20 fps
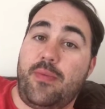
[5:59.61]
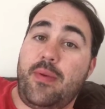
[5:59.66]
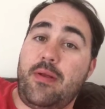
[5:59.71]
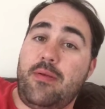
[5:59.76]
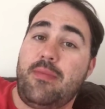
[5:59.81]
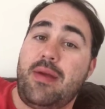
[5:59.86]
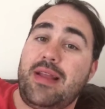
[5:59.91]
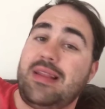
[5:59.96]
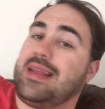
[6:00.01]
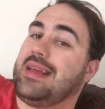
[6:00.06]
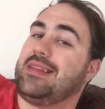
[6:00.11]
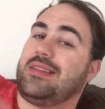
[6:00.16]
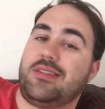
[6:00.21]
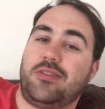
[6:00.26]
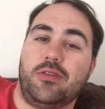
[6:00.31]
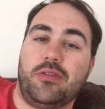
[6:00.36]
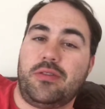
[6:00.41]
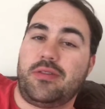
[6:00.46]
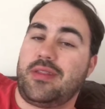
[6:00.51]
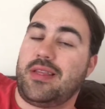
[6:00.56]
Bear in mind,
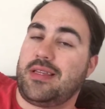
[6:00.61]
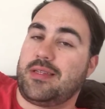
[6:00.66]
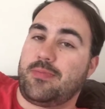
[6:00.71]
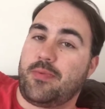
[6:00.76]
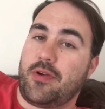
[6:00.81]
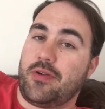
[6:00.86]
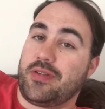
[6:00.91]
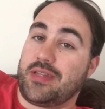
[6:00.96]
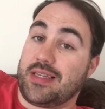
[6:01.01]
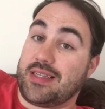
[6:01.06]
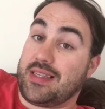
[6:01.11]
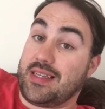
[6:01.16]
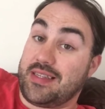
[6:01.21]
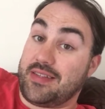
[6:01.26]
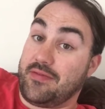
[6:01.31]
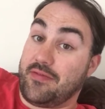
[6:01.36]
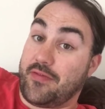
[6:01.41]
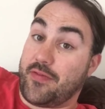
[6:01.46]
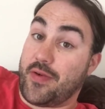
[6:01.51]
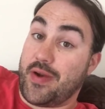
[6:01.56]
this process
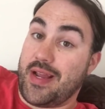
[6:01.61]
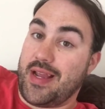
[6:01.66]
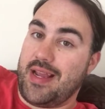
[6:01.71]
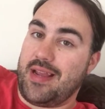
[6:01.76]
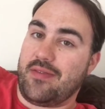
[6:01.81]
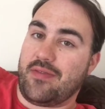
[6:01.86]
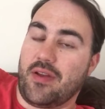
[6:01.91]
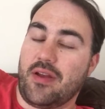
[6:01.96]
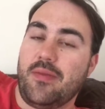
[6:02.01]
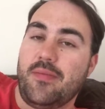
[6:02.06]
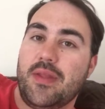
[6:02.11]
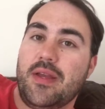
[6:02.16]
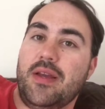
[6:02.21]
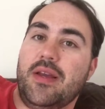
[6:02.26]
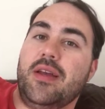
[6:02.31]
isn't free either.